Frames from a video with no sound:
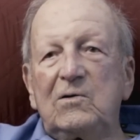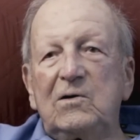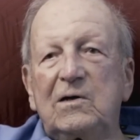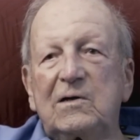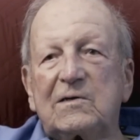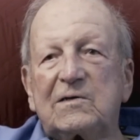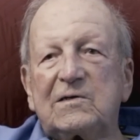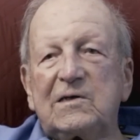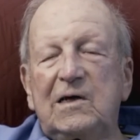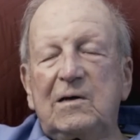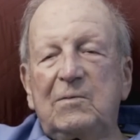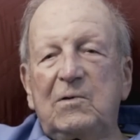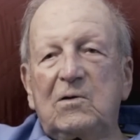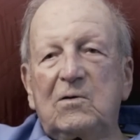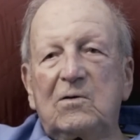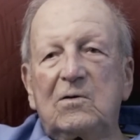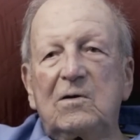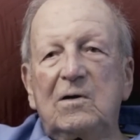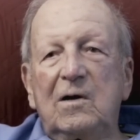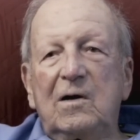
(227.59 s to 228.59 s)
You could see
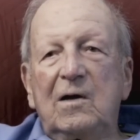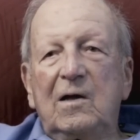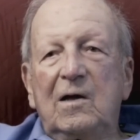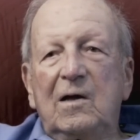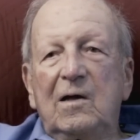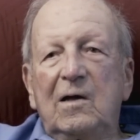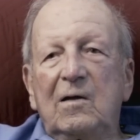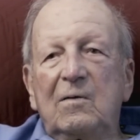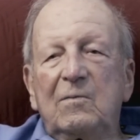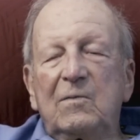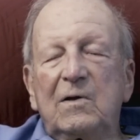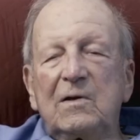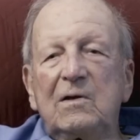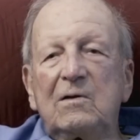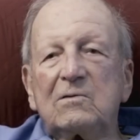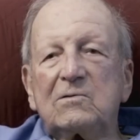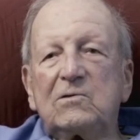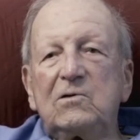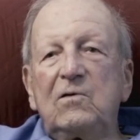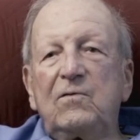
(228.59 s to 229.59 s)
them, a
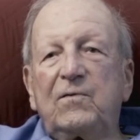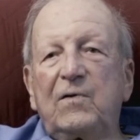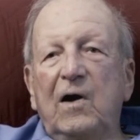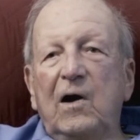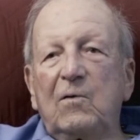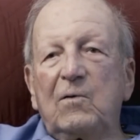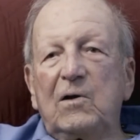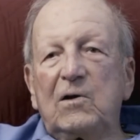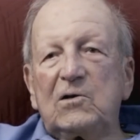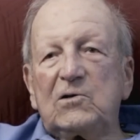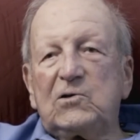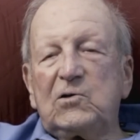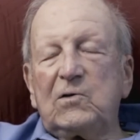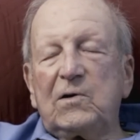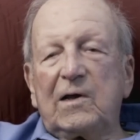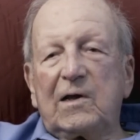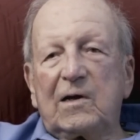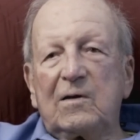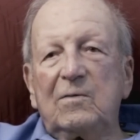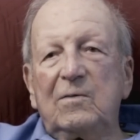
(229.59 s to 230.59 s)
little too far away to shoot
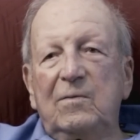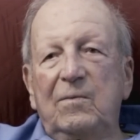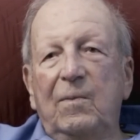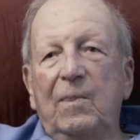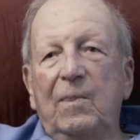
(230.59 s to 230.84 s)
at them.